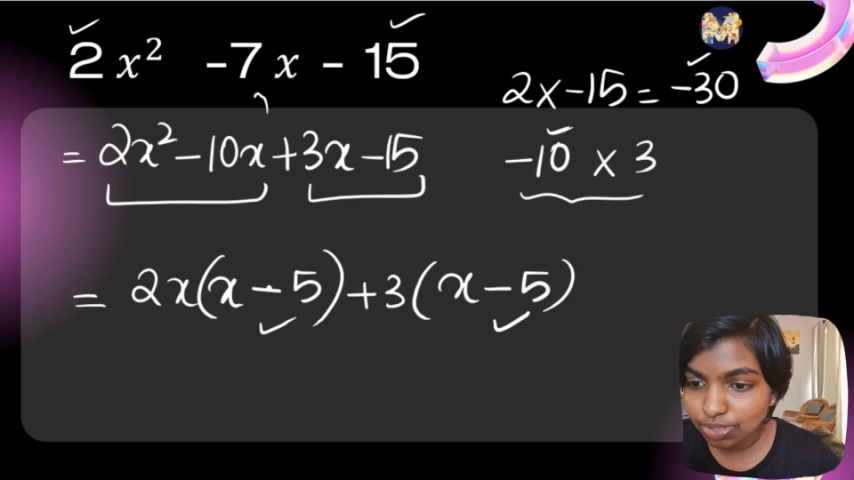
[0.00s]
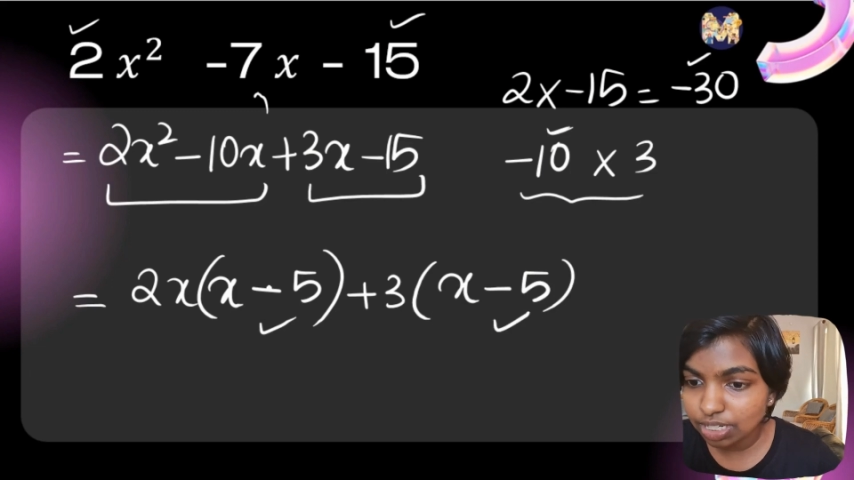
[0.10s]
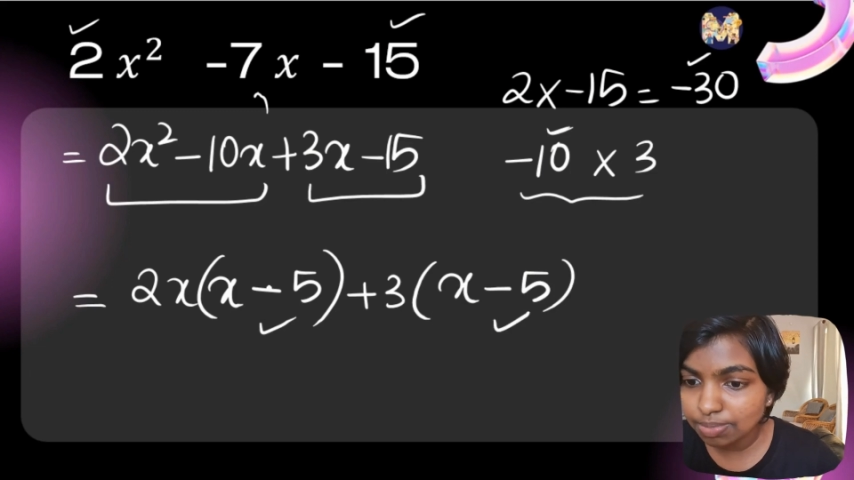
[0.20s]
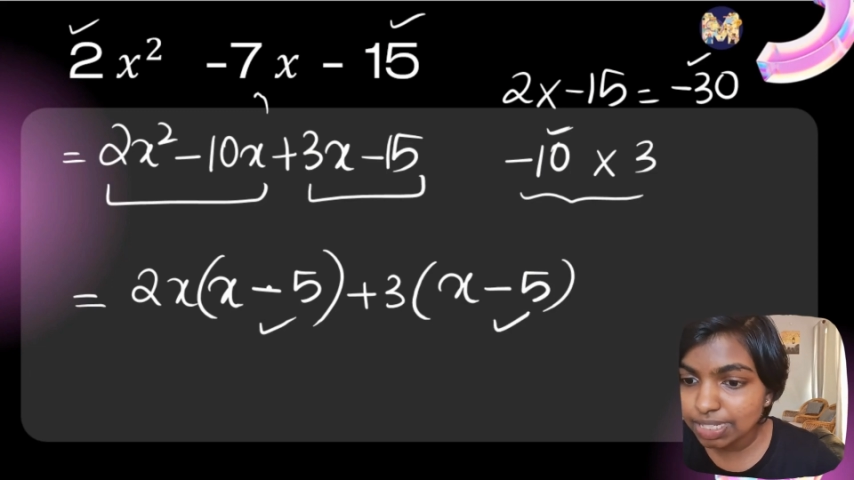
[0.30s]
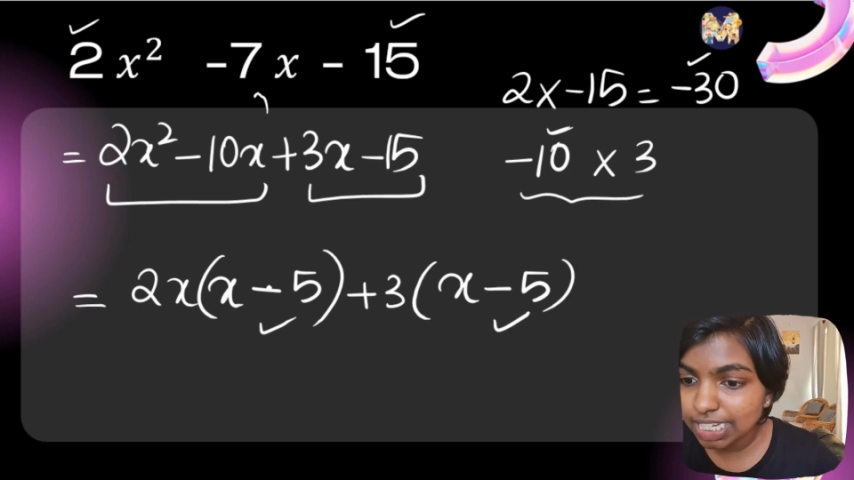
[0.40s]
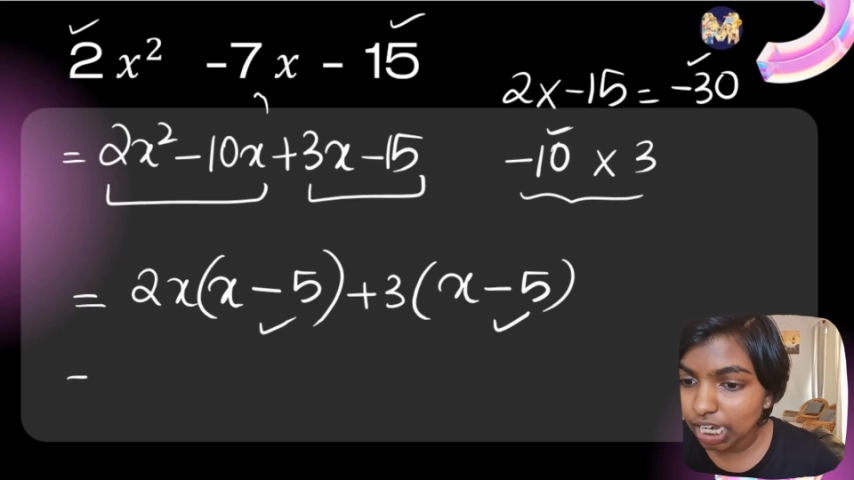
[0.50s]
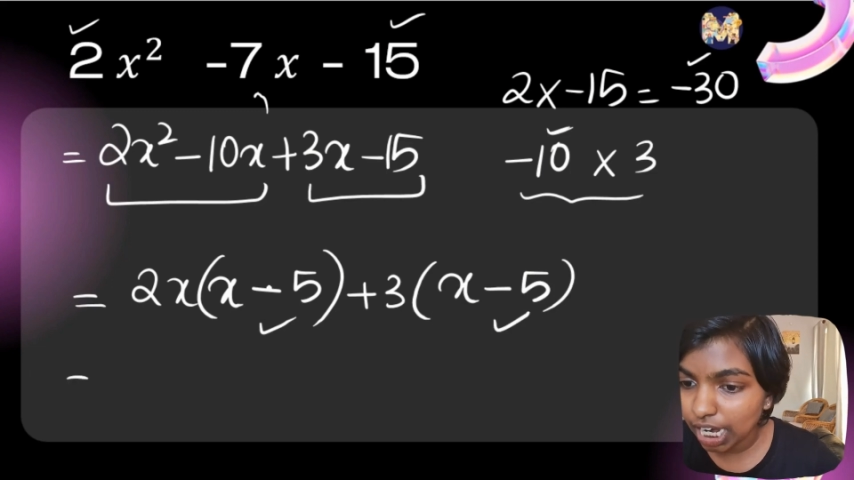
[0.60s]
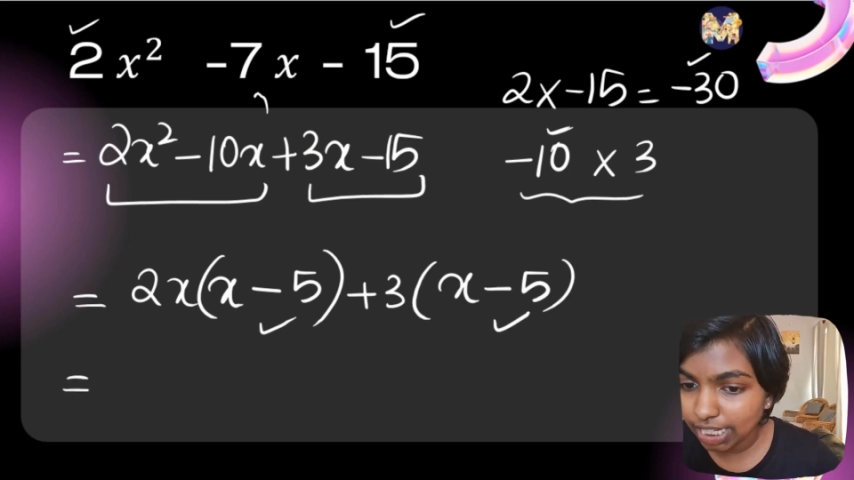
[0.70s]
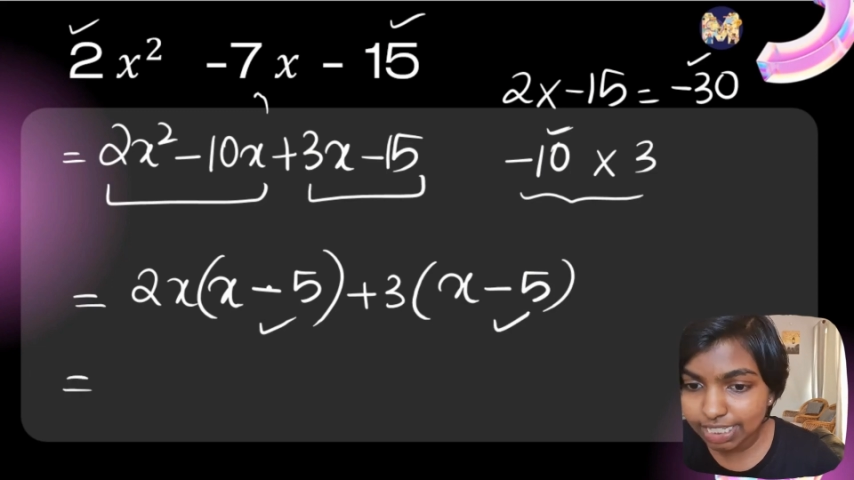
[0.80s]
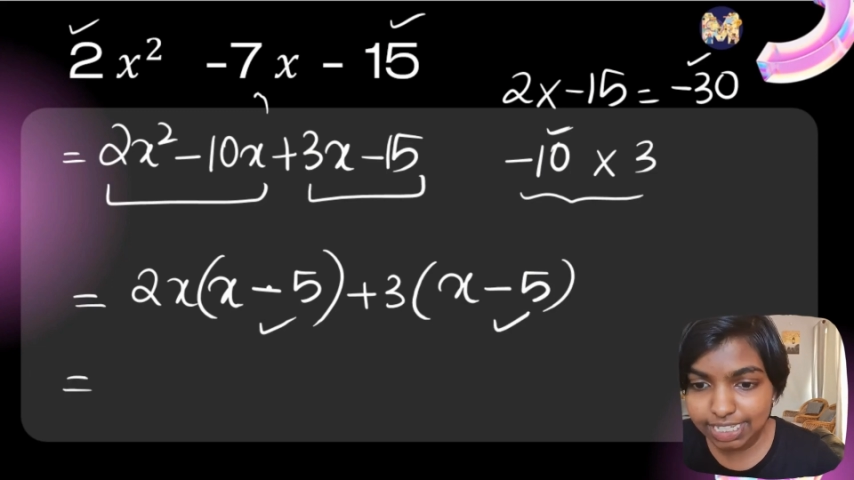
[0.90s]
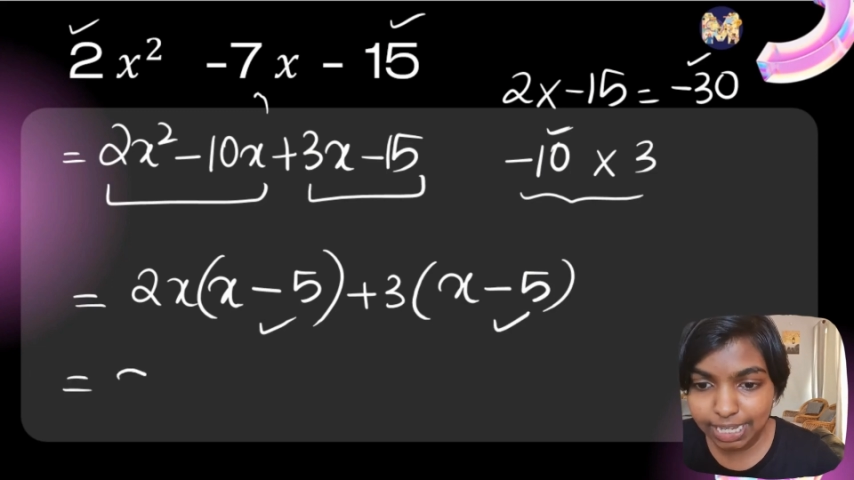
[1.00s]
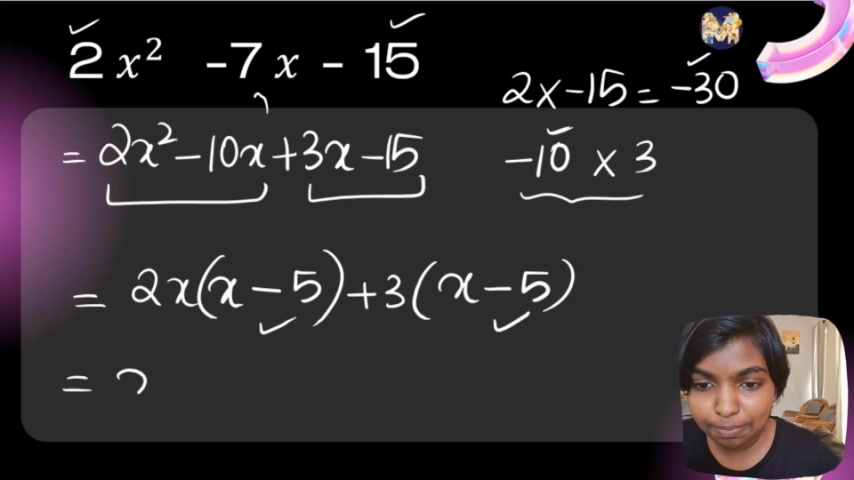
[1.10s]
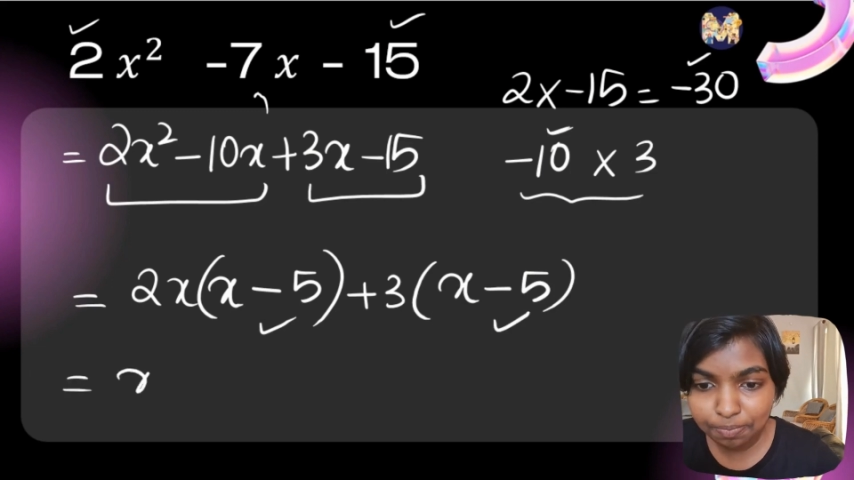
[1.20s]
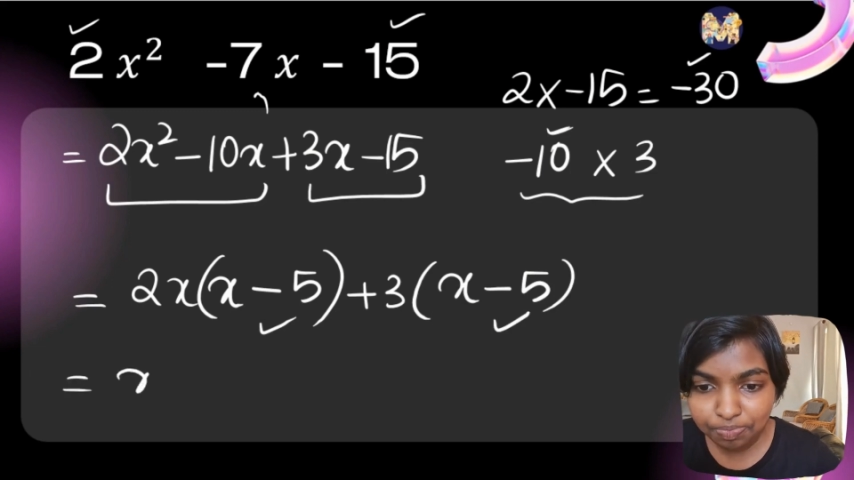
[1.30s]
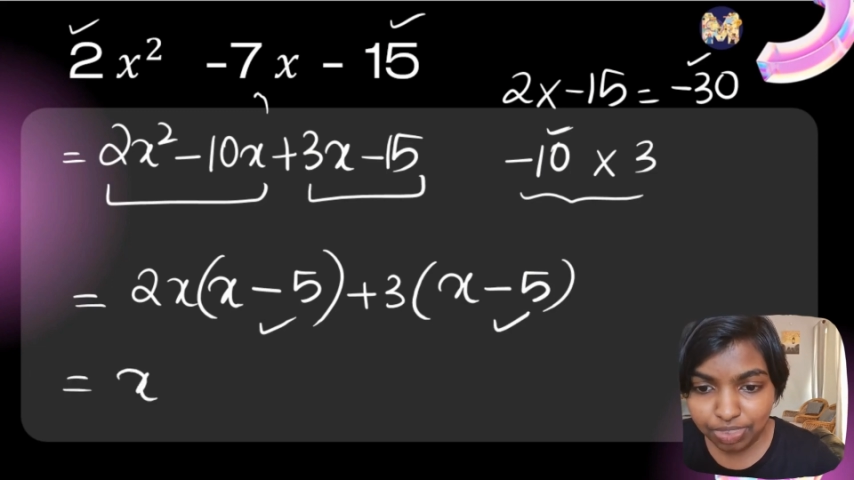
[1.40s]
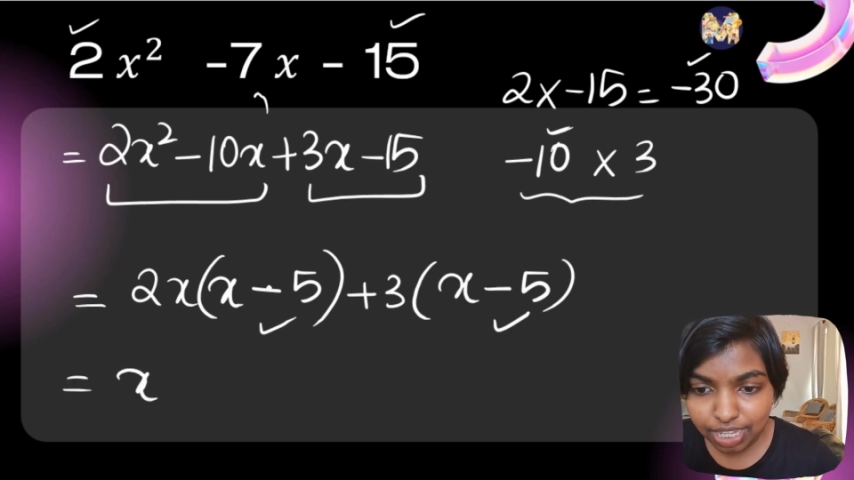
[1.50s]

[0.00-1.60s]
terms are the same.